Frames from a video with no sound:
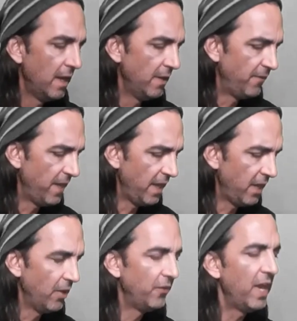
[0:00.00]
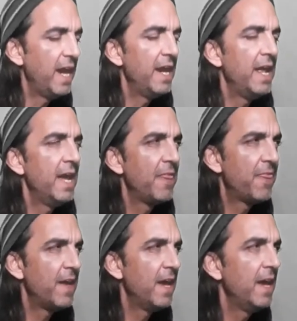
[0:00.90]
if there's
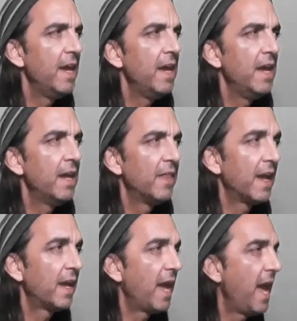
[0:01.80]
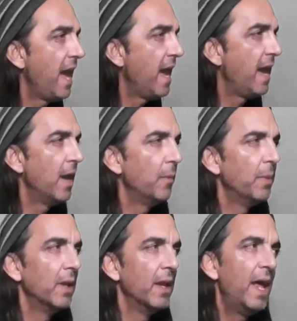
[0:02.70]
anything that can't
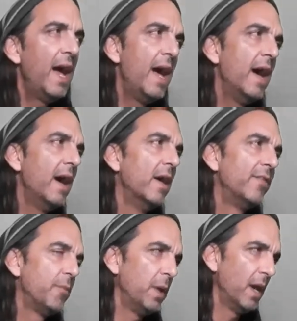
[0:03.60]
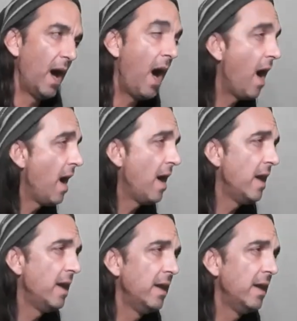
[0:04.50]
be left behind.